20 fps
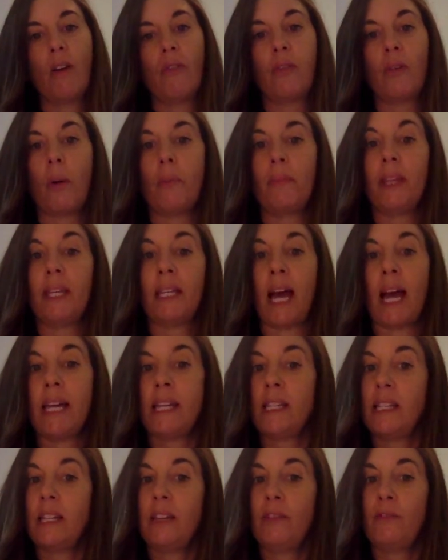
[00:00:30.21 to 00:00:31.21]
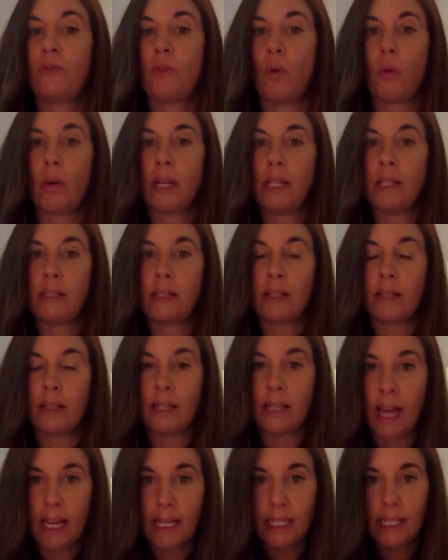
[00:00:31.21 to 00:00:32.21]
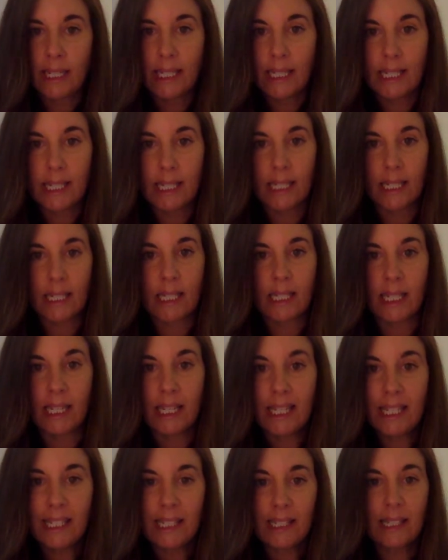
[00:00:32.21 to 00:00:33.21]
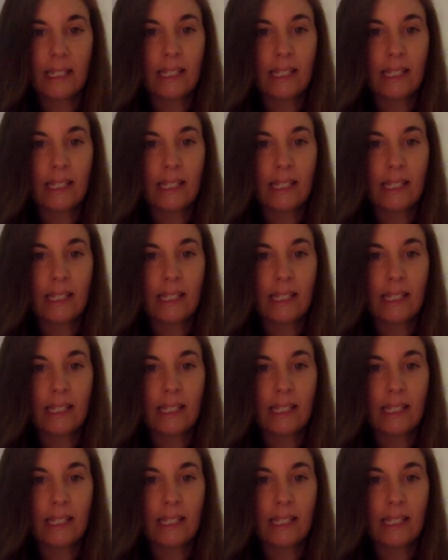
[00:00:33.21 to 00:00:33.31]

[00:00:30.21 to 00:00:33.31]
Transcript: from the 1940s to the 1960s.